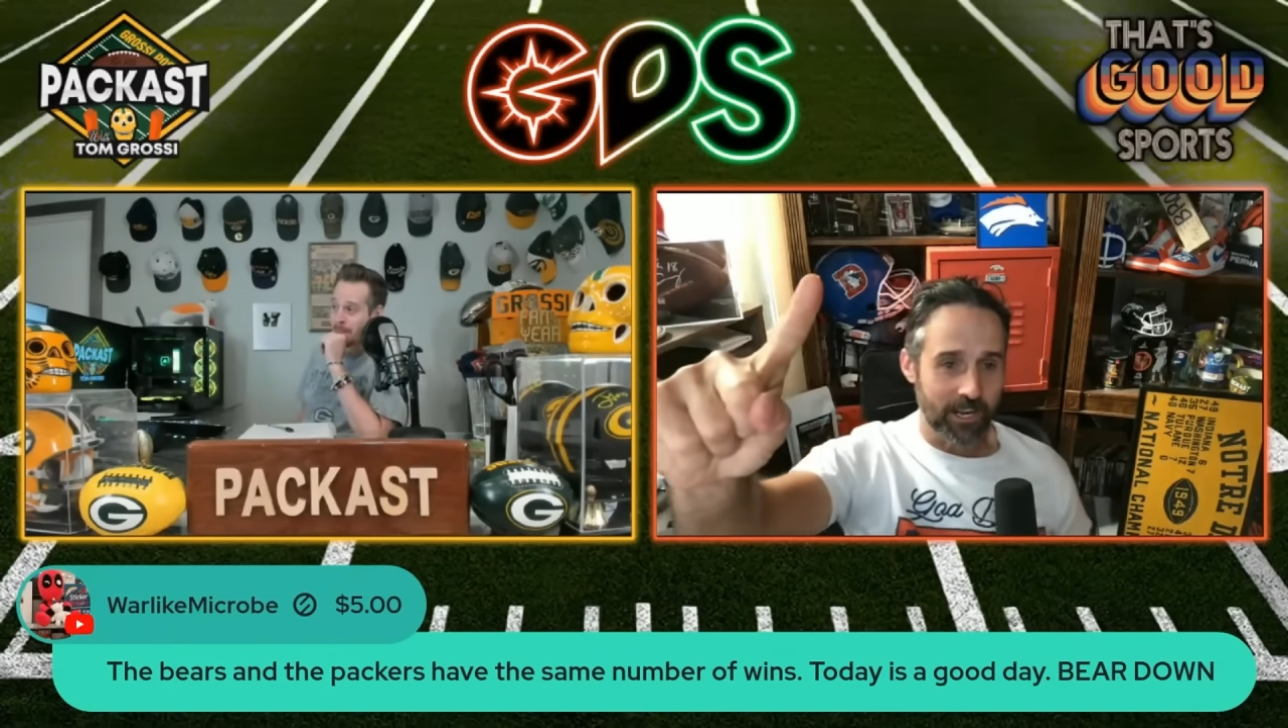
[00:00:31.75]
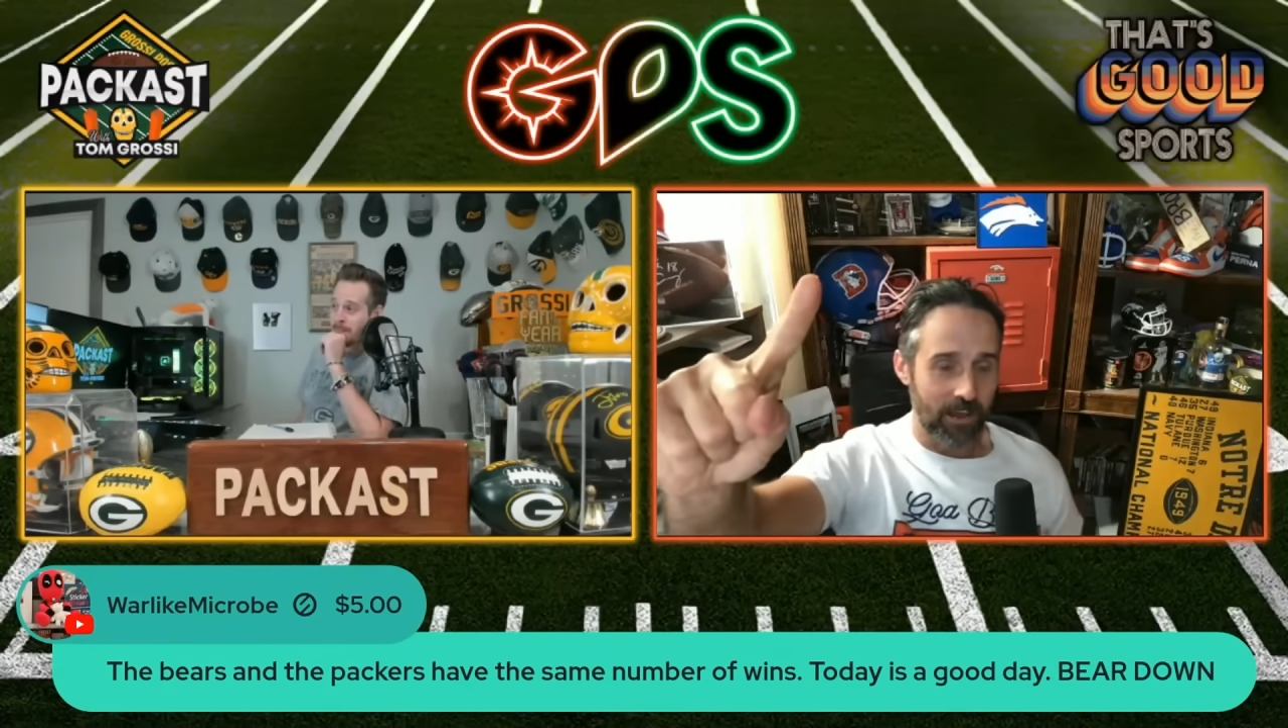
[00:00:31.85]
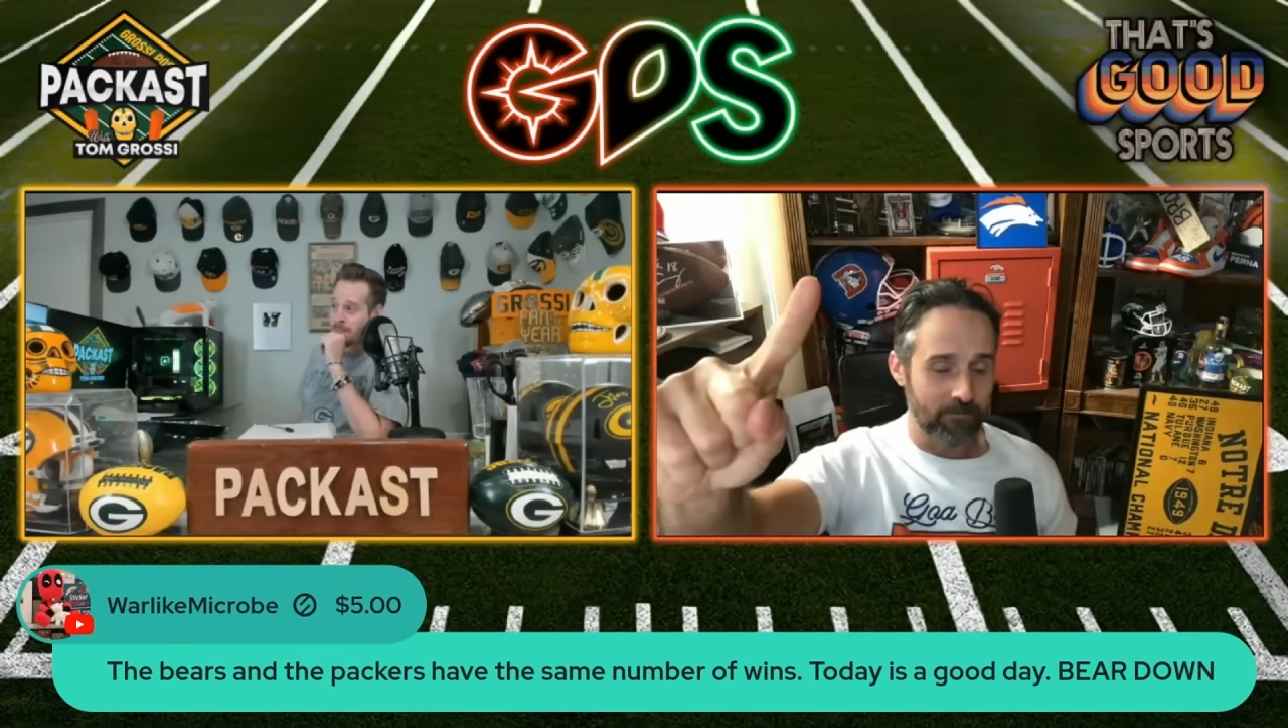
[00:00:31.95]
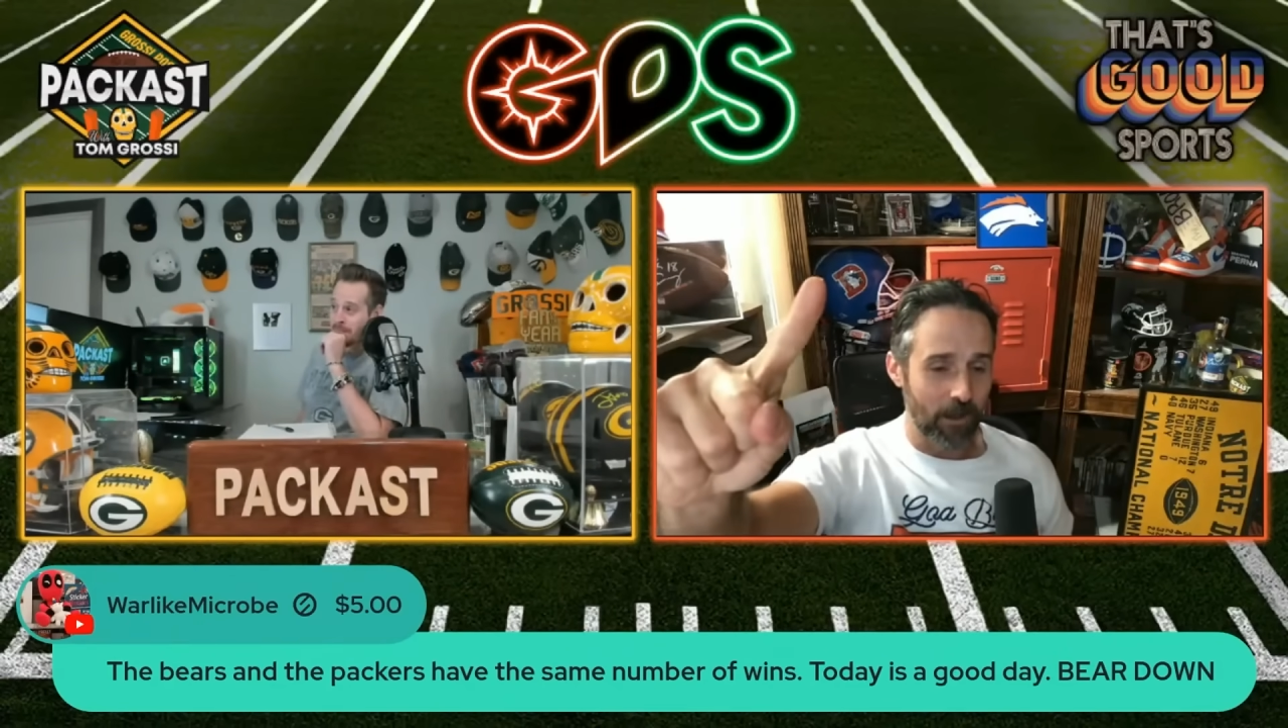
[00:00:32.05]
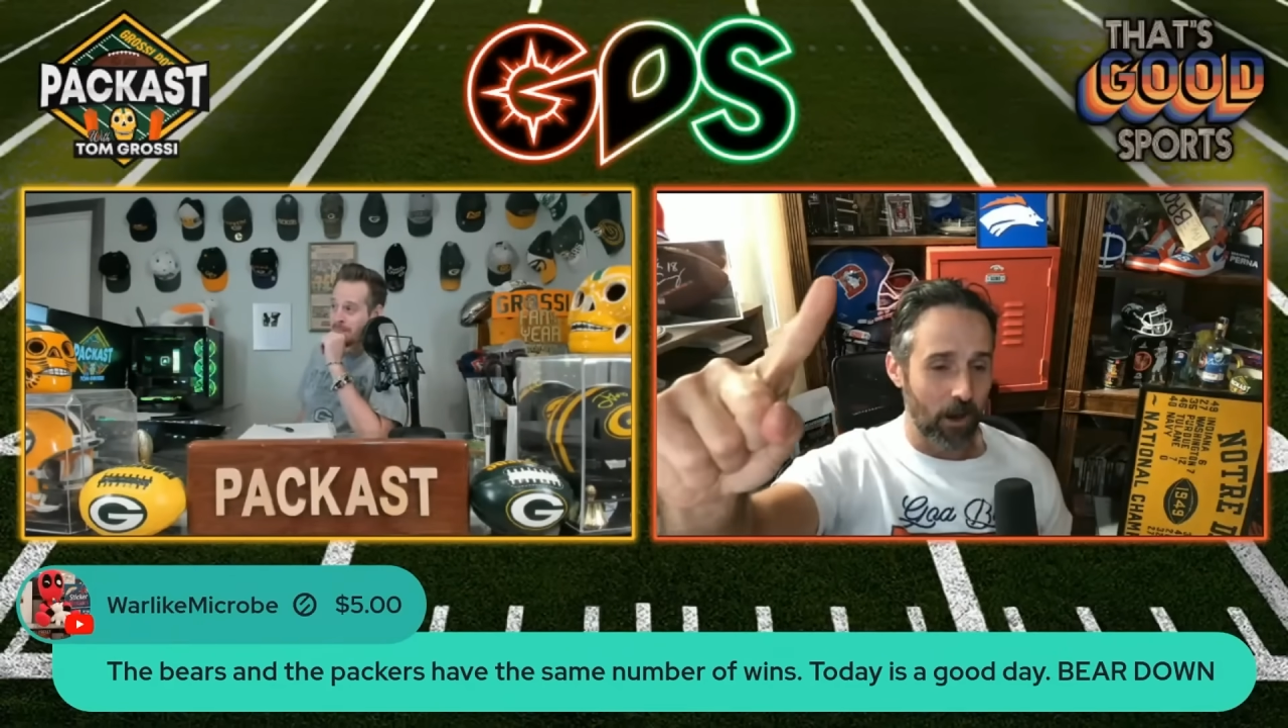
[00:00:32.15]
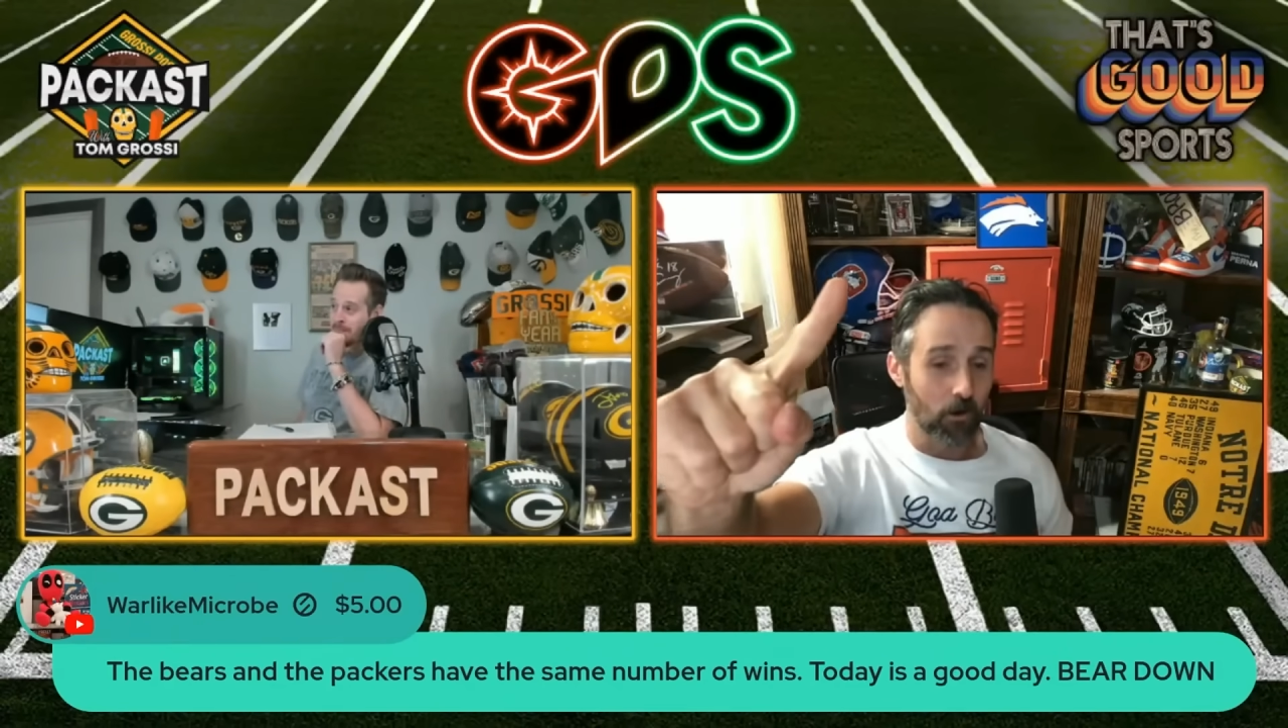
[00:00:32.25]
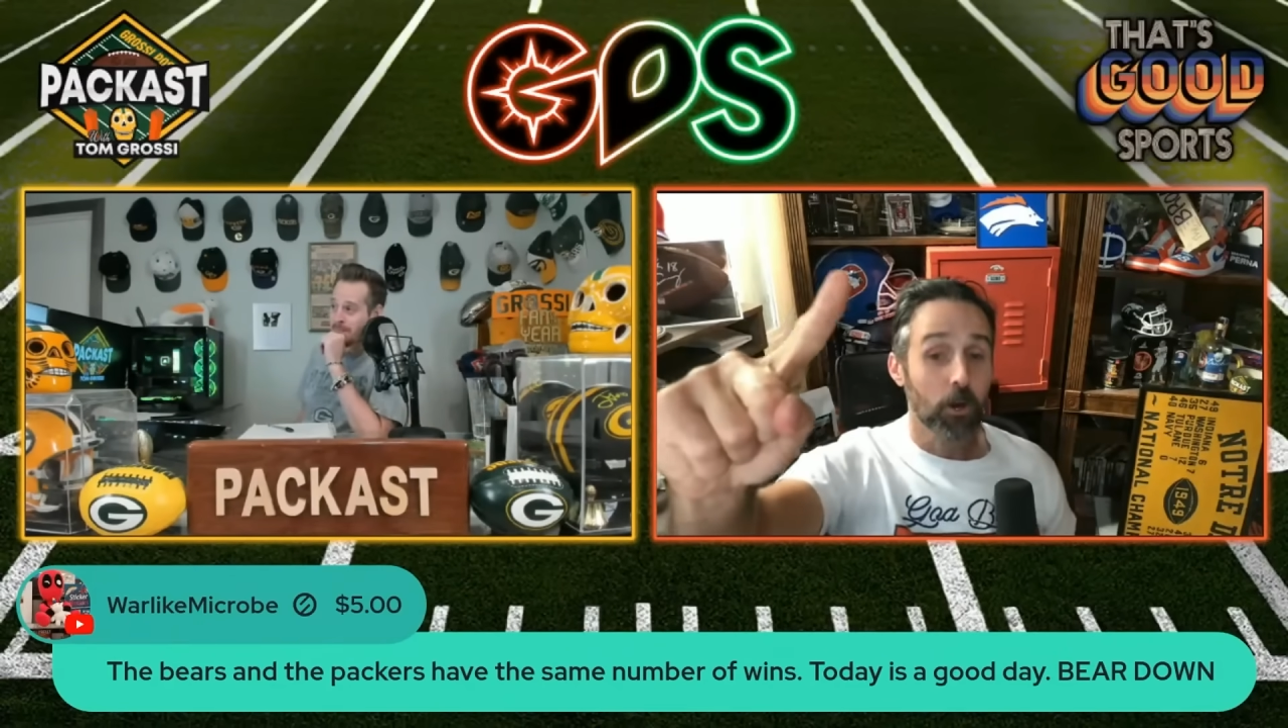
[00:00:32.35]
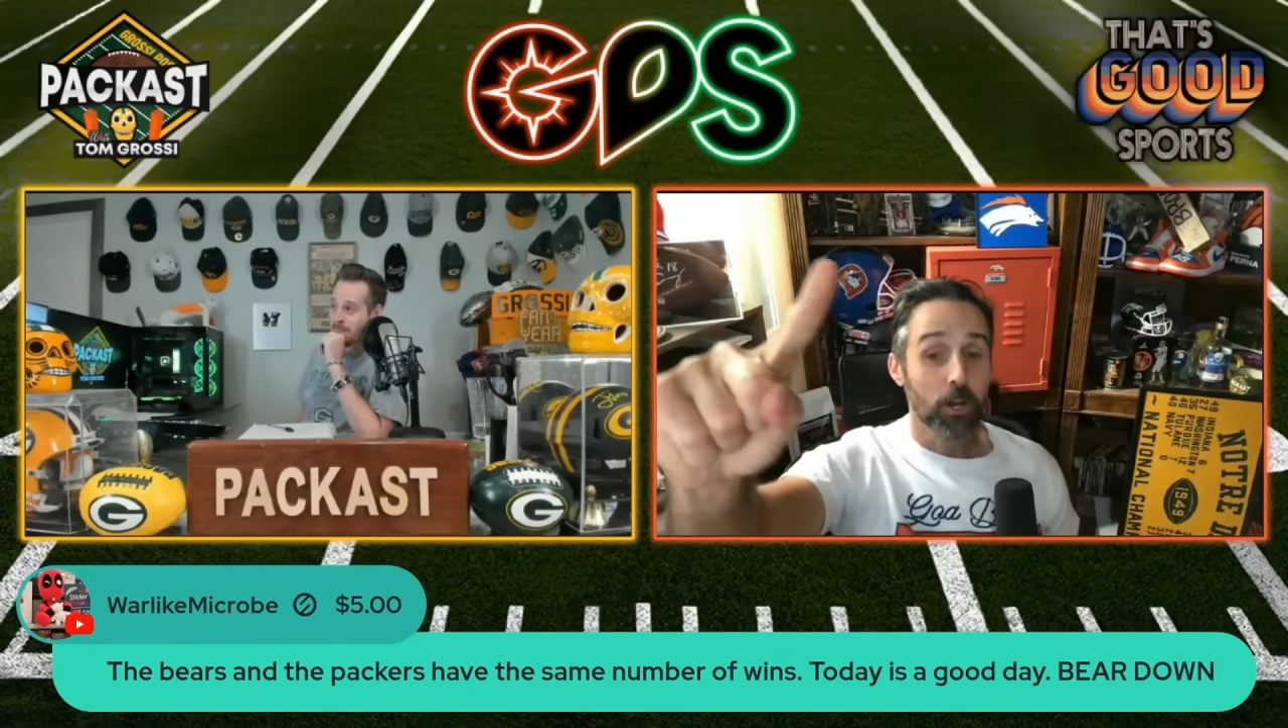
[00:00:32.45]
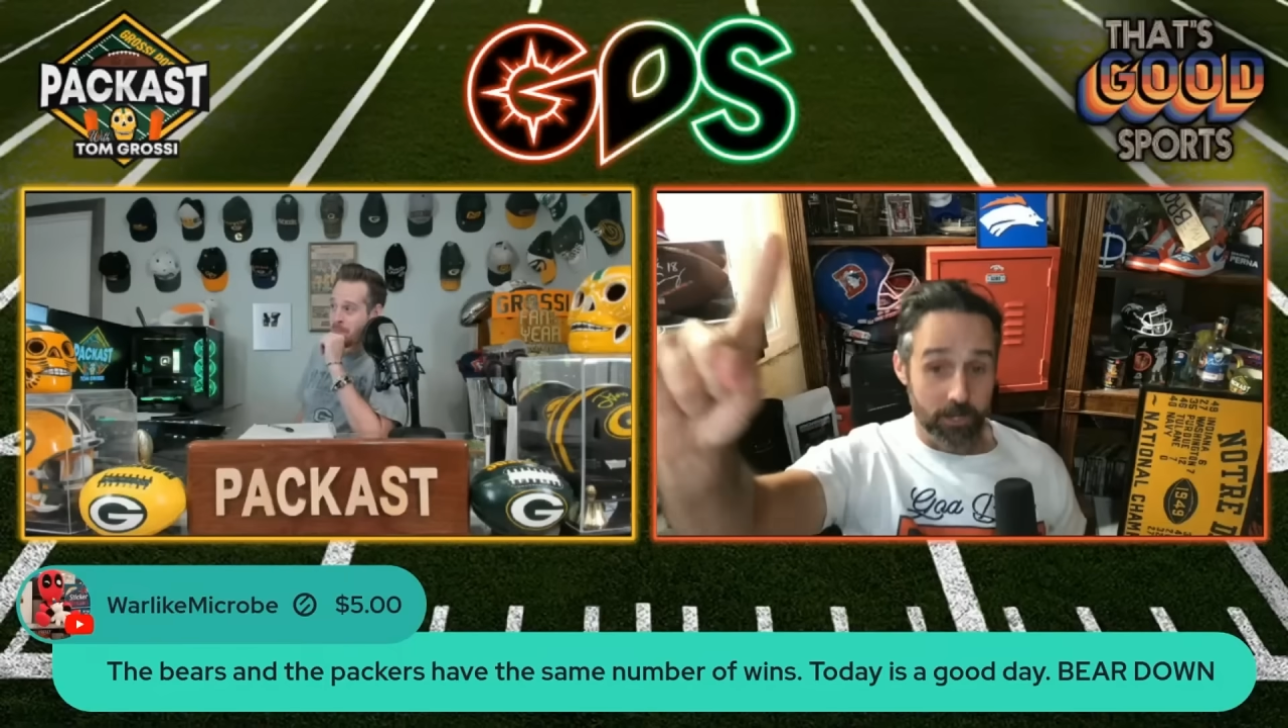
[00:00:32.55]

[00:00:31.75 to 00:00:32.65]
NFL.